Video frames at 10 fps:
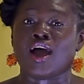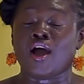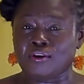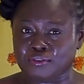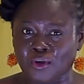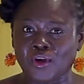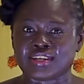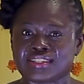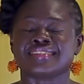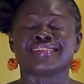Of
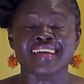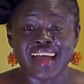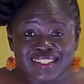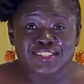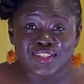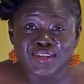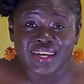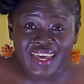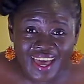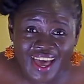course, yes, you
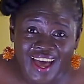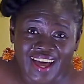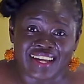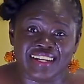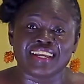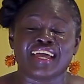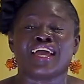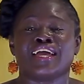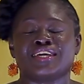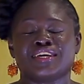can.
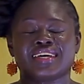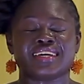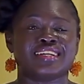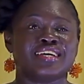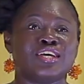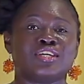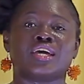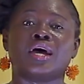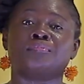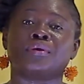You
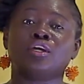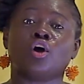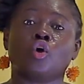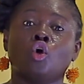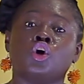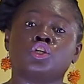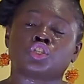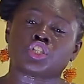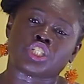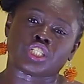can be your own
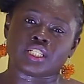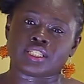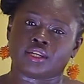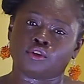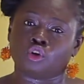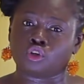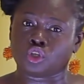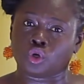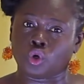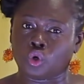nutritionist and own
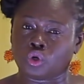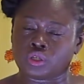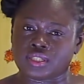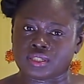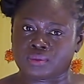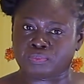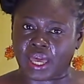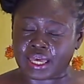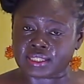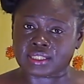your own
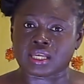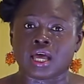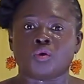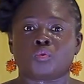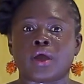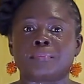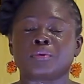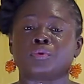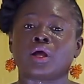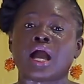space where
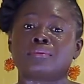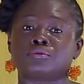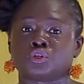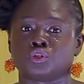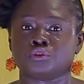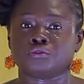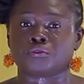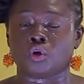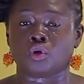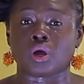people come to you
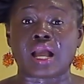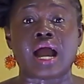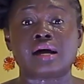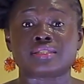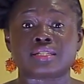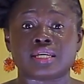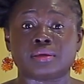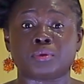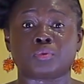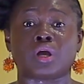for
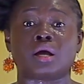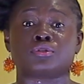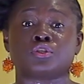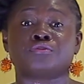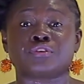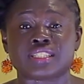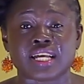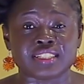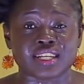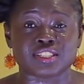counseling, people come to you for
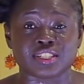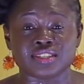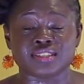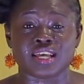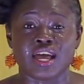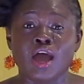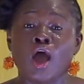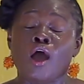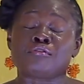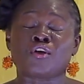suggestions.
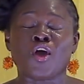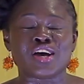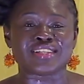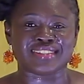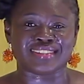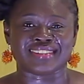Of course,